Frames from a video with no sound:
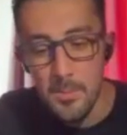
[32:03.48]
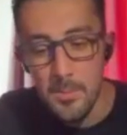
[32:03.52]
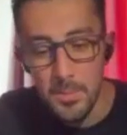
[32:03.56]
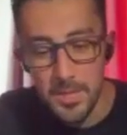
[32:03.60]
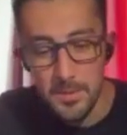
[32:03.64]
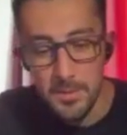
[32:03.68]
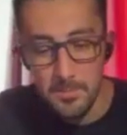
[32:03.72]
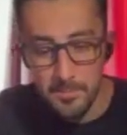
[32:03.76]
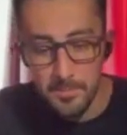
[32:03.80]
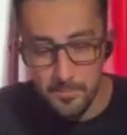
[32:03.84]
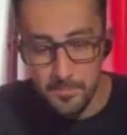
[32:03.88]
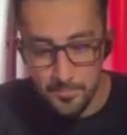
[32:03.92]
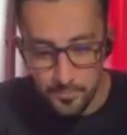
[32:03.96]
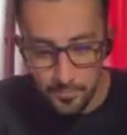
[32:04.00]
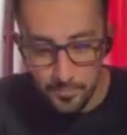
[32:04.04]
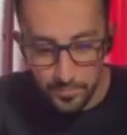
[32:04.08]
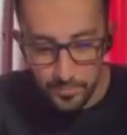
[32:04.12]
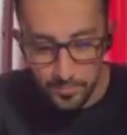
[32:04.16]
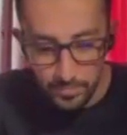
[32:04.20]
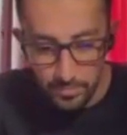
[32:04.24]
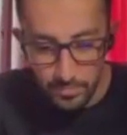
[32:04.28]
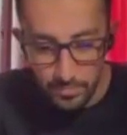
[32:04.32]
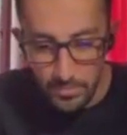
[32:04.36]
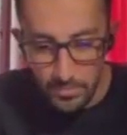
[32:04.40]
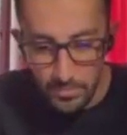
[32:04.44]
But
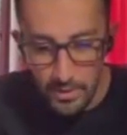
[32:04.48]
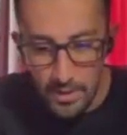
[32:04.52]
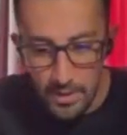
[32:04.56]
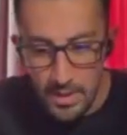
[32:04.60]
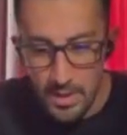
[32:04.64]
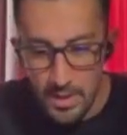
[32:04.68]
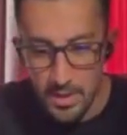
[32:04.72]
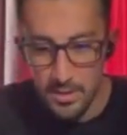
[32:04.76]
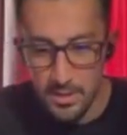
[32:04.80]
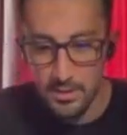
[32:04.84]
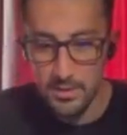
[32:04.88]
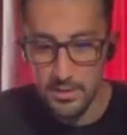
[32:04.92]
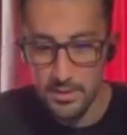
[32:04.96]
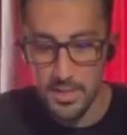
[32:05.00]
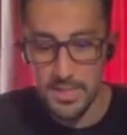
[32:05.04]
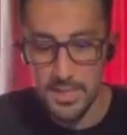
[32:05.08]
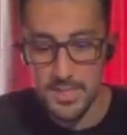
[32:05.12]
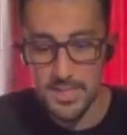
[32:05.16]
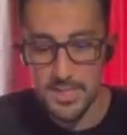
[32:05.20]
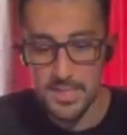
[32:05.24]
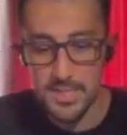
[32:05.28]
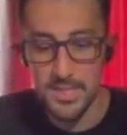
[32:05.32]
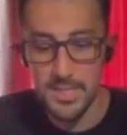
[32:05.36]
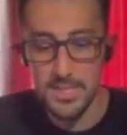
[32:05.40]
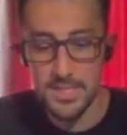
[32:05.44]

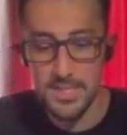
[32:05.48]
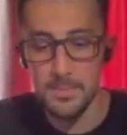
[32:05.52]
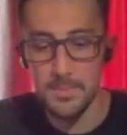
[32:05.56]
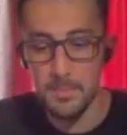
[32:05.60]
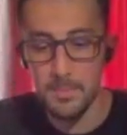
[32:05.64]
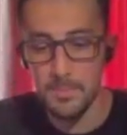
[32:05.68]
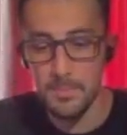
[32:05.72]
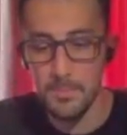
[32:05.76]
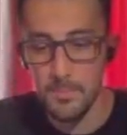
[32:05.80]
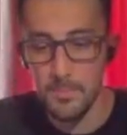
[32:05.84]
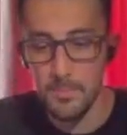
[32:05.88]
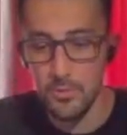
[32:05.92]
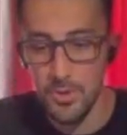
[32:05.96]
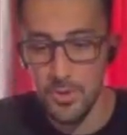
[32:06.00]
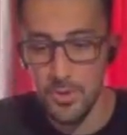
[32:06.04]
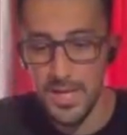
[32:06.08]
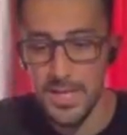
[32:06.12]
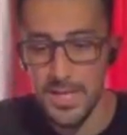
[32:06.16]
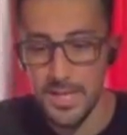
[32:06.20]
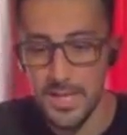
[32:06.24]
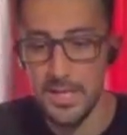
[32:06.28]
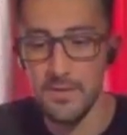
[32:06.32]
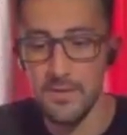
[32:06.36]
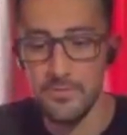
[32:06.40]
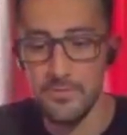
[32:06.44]
it's a
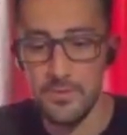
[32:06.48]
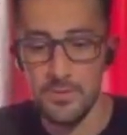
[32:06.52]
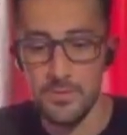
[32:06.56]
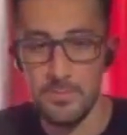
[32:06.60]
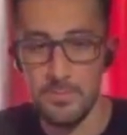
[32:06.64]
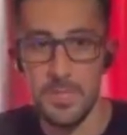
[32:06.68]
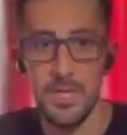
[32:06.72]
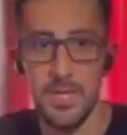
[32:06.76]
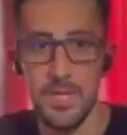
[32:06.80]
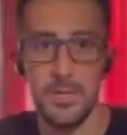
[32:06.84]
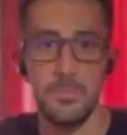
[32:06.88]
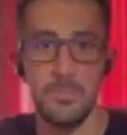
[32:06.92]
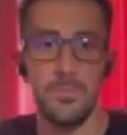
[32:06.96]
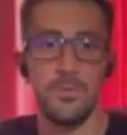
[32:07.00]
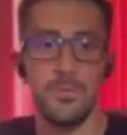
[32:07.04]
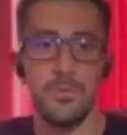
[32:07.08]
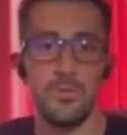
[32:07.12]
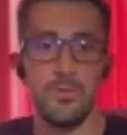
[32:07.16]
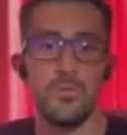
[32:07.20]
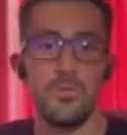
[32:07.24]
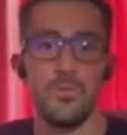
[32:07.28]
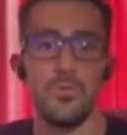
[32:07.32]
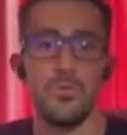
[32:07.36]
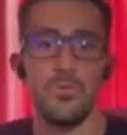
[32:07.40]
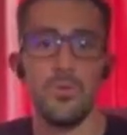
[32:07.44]
great gift to be able
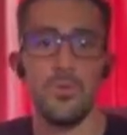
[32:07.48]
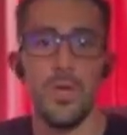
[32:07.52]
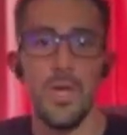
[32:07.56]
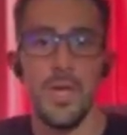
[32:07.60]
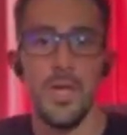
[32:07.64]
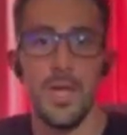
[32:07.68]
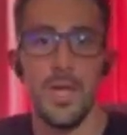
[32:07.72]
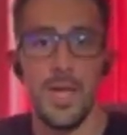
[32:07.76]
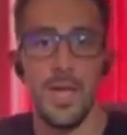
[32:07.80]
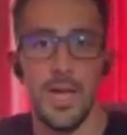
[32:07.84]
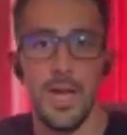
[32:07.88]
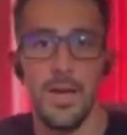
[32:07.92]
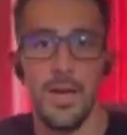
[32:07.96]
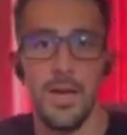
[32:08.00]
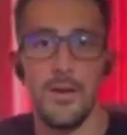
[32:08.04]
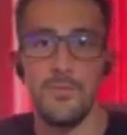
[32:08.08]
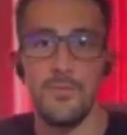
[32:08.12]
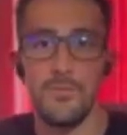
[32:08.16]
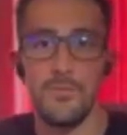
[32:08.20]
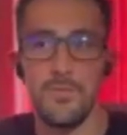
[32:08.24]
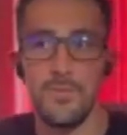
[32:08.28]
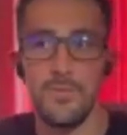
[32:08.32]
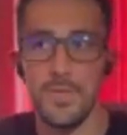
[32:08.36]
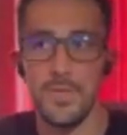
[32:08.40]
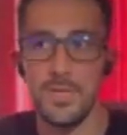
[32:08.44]
to
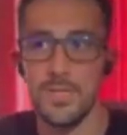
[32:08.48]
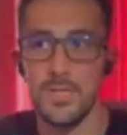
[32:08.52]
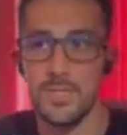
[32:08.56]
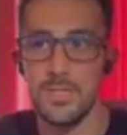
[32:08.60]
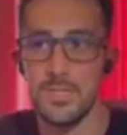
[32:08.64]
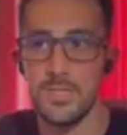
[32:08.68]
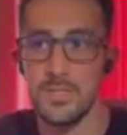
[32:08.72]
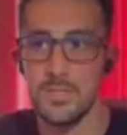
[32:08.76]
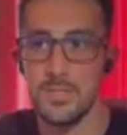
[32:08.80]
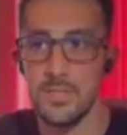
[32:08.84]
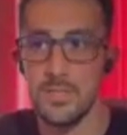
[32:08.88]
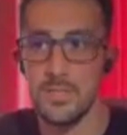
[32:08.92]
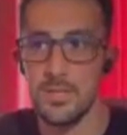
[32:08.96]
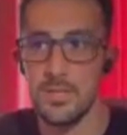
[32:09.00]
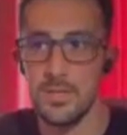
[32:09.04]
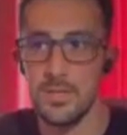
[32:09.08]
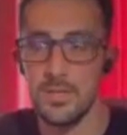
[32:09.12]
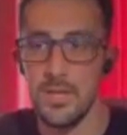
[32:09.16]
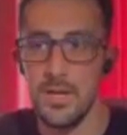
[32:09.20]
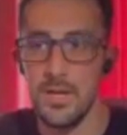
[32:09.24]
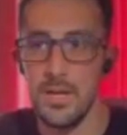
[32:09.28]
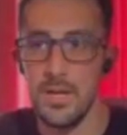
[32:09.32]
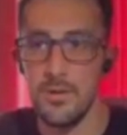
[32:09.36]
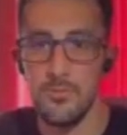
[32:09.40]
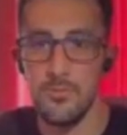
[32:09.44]
have this
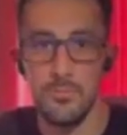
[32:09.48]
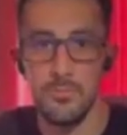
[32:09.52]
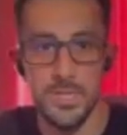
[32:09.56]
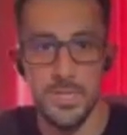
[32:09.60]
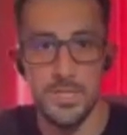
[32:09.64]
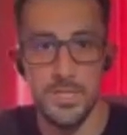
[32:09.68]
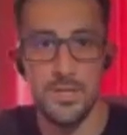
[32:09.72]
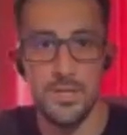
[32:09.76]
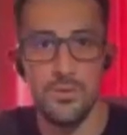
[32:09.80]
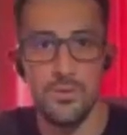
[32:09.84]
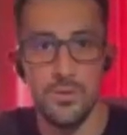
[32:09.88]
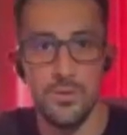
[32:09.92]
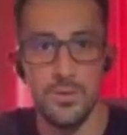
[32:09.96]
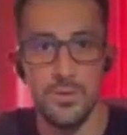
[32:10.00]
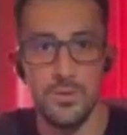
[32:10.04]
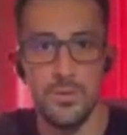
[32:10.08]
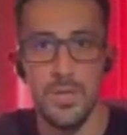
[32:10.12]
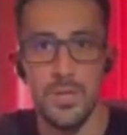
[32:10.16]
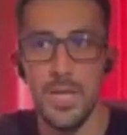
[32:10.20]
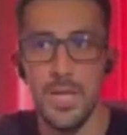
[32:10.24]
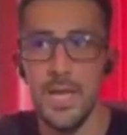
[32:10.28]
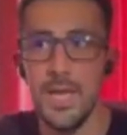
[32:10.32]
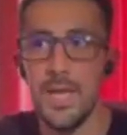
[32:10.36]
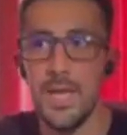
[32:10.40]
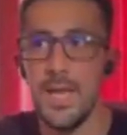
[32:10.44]
kind of
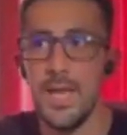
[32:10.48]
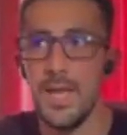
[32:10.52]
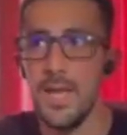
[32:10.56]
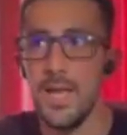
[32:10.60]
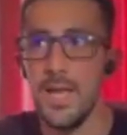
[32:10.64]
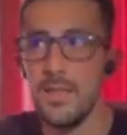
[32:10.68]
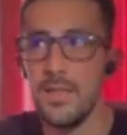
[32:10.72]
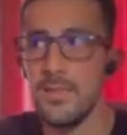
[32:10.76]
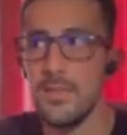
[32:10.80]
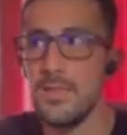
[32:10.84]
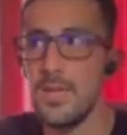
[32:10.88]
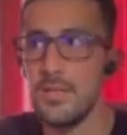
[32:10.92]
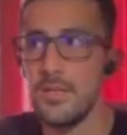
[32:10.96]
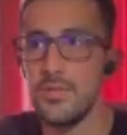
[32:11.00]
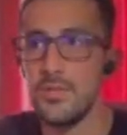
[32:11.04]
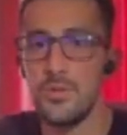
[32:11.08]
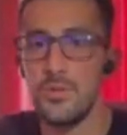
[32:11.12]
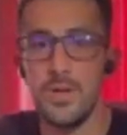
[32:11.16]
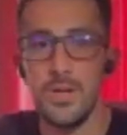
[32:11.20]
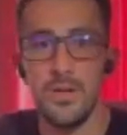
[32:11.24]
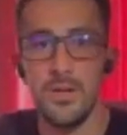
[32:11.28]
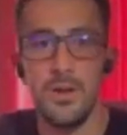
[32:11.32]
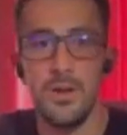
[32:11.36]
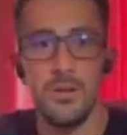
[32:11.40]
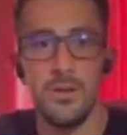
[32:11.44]
material, and then
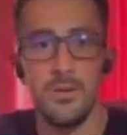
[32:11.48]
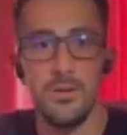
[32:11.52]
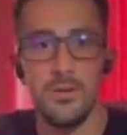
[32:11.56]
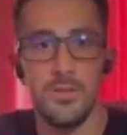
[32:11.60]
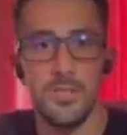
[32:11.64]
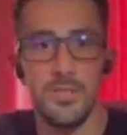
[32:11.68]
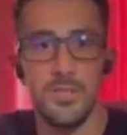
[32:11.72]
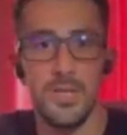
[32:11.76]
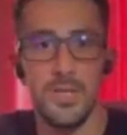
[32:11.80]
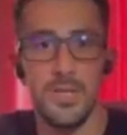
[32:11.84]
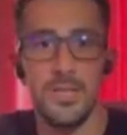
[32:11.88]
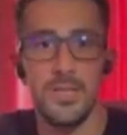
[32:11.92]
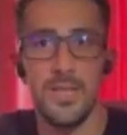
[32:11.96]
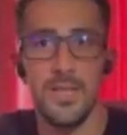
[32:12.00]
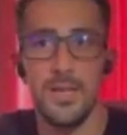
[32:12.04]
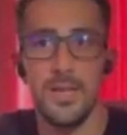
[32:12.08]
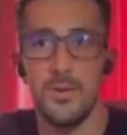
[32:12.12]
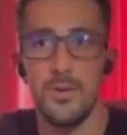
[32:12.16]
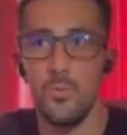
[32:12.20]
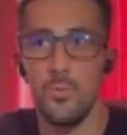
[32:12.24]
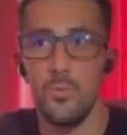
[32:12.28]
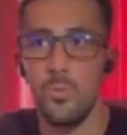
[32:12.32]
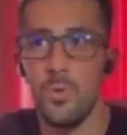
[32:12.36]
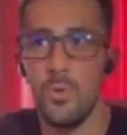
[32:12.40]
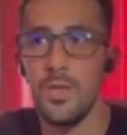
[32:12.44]
try to understand,
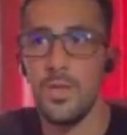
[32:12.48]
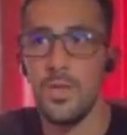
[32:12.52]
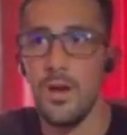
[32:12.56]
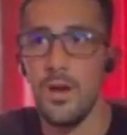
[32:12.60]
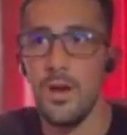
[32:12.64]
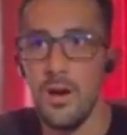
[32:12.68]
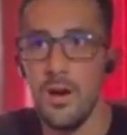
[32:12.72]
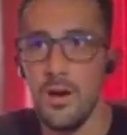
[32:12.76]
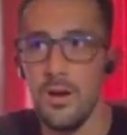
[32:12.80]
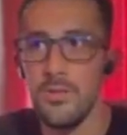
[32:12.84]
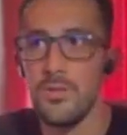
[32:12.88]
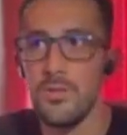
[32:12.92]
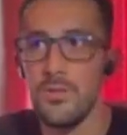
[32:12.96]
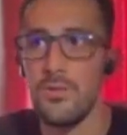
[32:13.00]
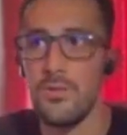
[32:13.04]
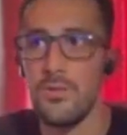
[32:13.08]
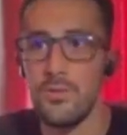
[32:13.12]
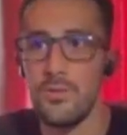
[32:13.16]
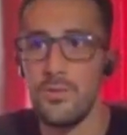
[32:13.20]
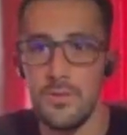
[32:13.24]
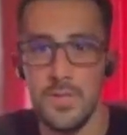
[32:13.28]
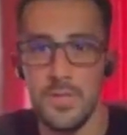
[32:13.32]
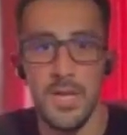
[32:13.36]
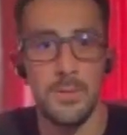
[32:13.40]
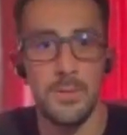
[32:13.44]
like, what
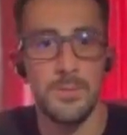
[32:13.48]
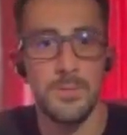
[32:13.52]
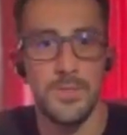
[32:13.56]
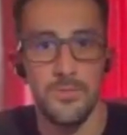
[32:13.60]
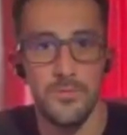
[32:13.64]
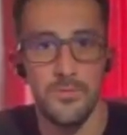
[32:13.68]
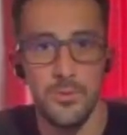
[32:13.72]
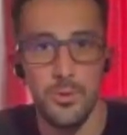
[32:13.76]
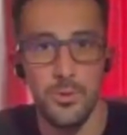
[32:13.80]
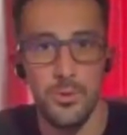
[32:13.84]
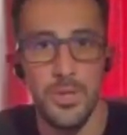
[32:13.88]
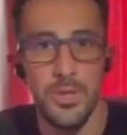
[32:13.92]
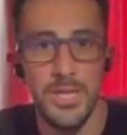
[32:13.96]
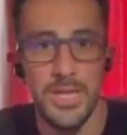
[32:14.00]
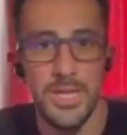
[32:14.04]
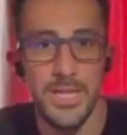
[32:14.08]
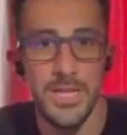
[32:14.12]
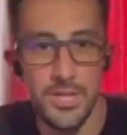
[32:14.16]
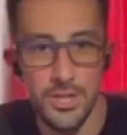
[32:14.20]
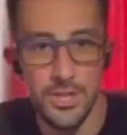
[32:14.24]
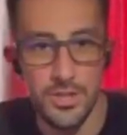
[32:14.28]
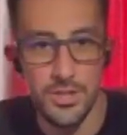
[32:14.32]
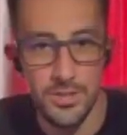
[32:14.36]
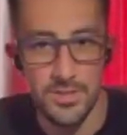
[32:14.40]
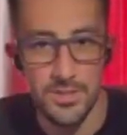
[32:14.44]
other types of
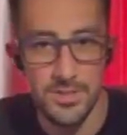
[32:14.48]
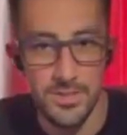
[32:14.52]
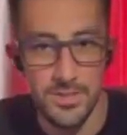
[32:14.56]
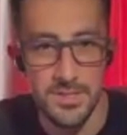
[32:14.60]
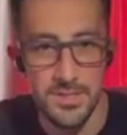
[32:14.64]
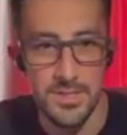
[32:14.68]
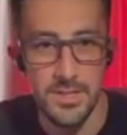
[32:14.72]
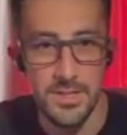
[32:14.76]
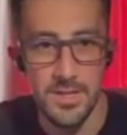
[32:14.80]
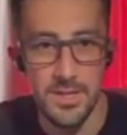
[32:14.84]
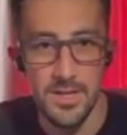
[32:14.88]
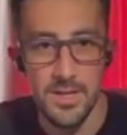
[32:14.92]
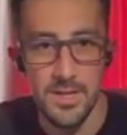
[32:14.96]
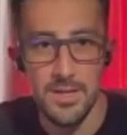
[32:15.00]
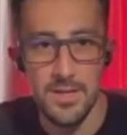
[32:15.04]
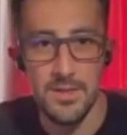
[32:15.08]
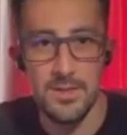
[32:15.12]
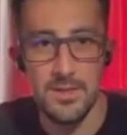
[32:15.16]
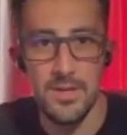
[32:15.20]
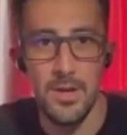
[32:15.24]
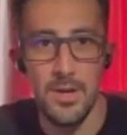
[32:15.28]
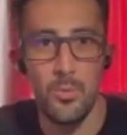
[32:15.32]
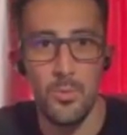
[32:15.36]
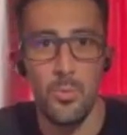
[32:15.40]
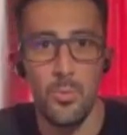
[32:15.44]
creations
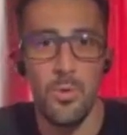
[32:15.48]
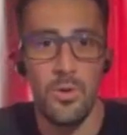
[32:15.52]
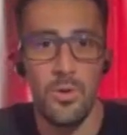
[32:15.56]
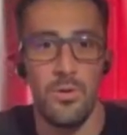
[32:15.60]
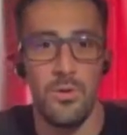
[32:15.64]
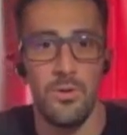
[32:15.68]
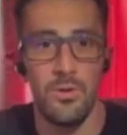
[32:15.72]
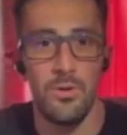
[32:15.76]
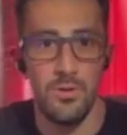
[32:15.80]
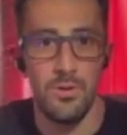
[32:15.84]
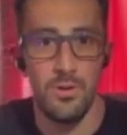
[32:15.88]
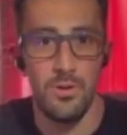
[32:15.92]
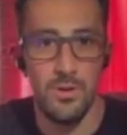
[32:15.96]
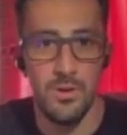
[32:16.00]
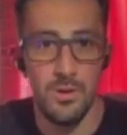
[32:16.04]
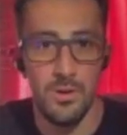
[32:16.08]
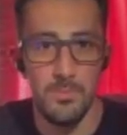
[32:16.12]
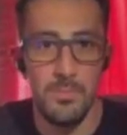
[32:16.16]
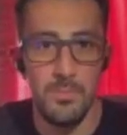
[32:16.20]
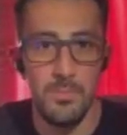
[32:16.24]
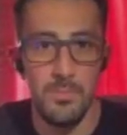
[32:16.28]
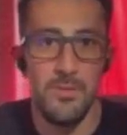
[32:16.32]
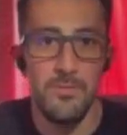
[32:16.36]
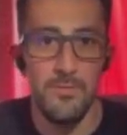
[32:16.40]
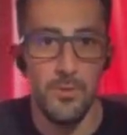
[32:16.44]
there were
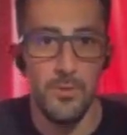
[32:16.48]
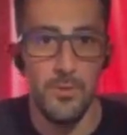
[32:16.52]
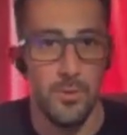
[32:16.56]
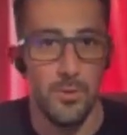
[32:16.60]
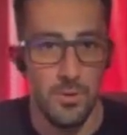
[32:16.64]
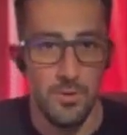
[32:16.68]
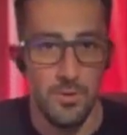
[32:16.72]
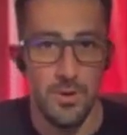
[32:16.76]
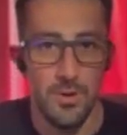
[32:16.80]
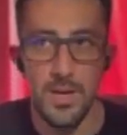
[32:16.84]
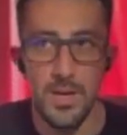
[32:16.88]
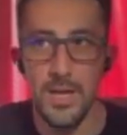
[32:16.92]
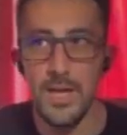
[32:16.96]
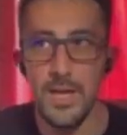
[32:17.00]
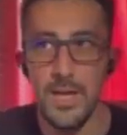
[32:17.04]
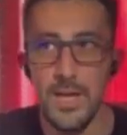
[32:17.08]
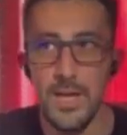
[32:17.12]
before.